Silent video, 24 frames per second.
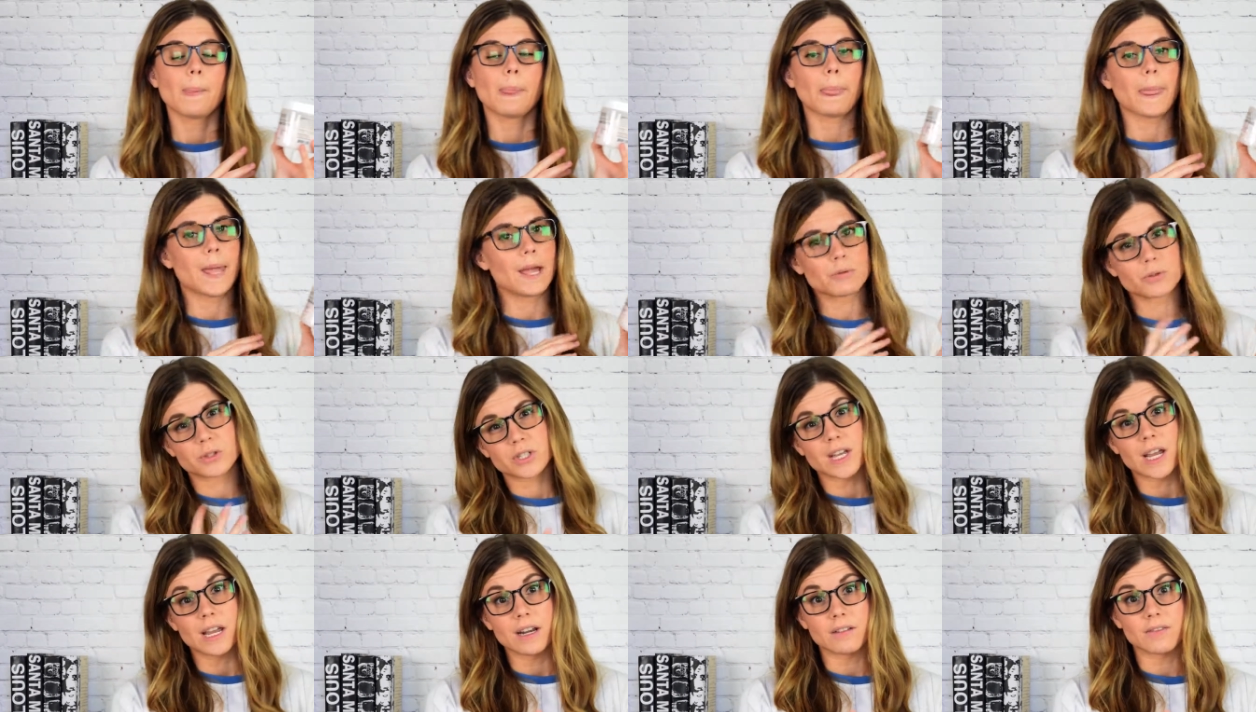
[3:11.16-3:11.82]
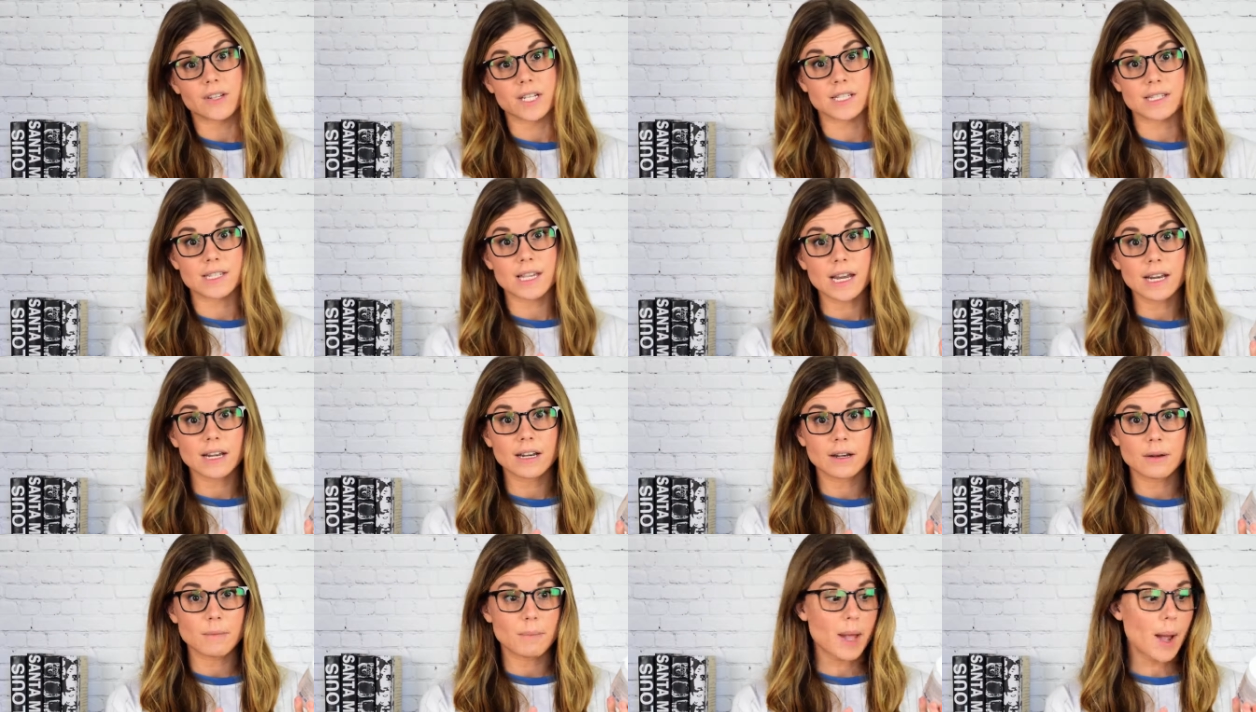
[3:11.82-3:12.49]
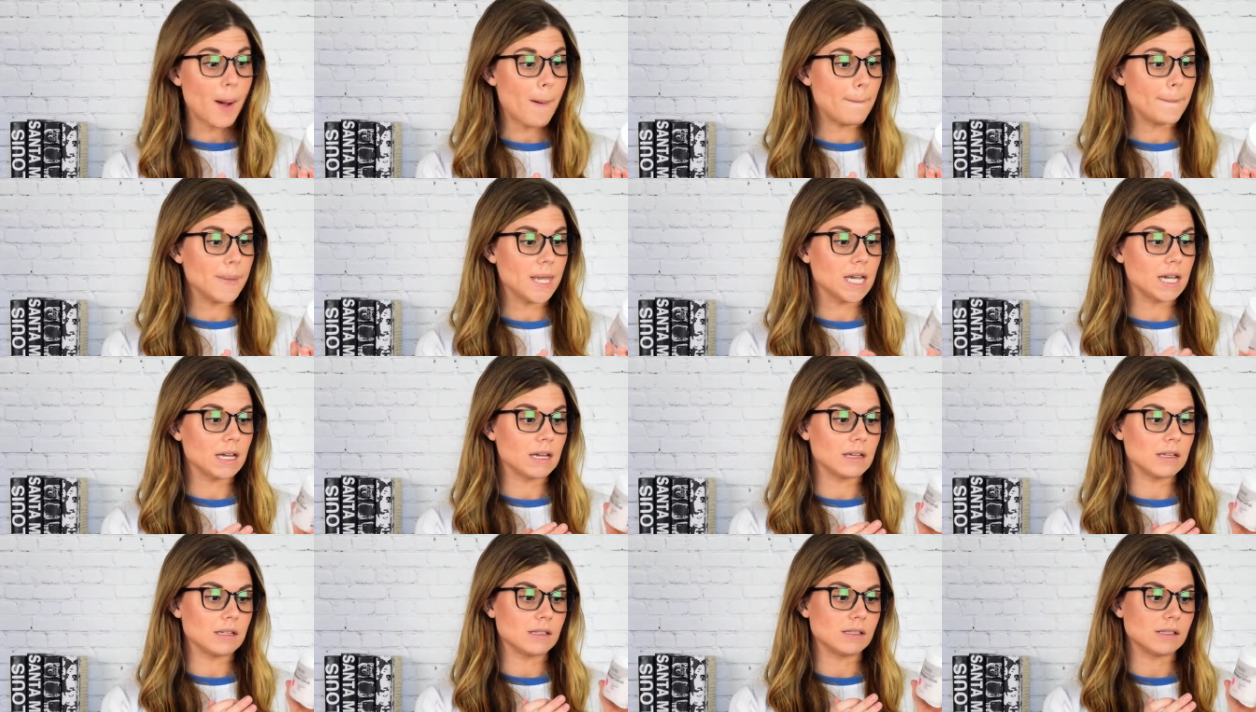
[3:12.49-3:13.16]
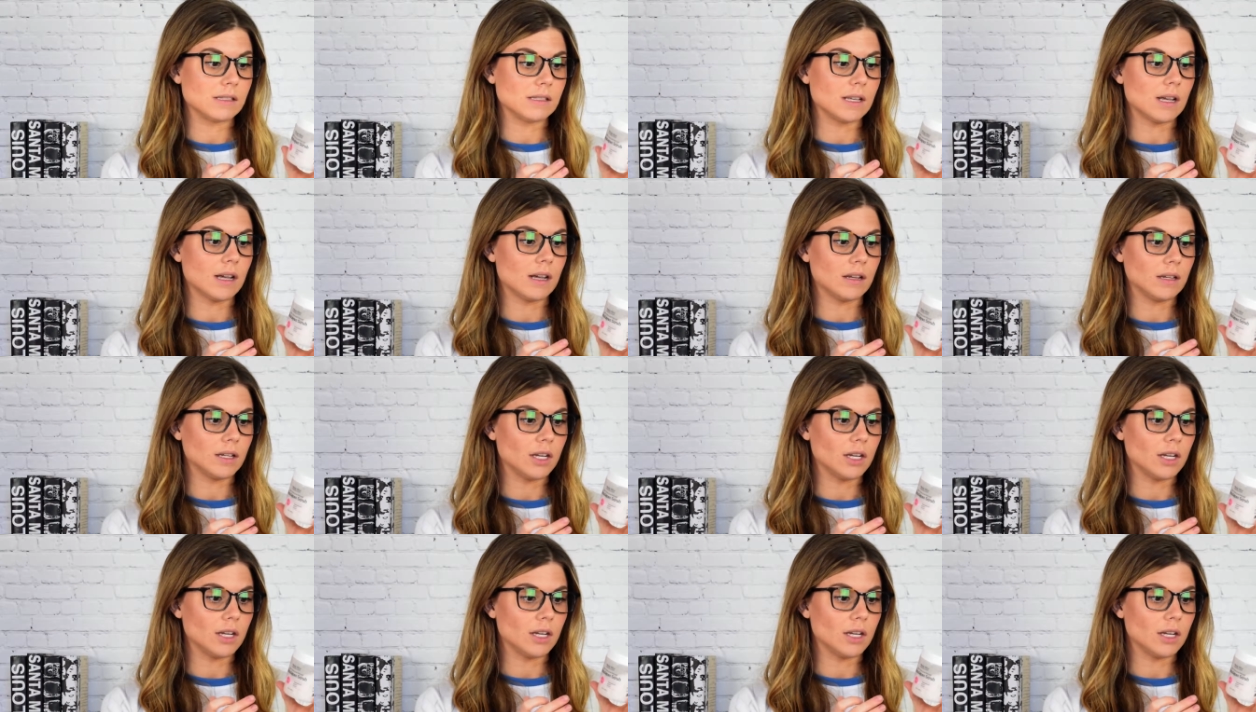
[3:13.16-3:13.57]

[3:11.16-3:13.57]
I was kind of excited about because,